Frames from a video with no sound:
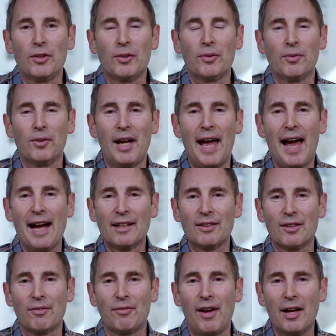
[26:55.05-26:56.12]
didn't react
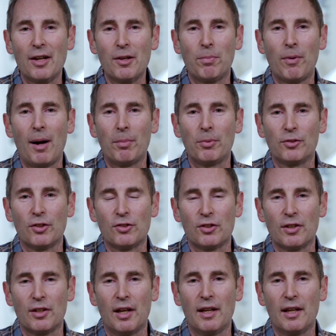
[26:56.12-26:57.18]
to the value
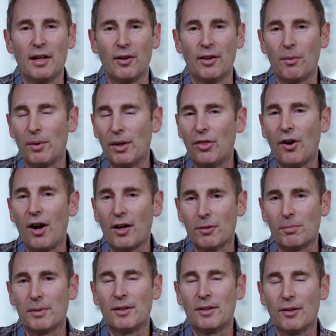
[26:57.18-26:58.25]
proposition that we thought
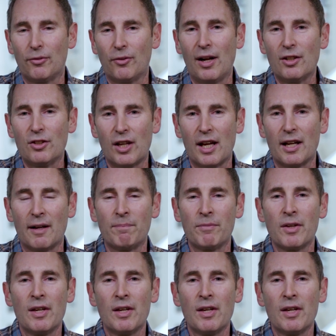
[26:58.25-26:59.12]
could be differentiating,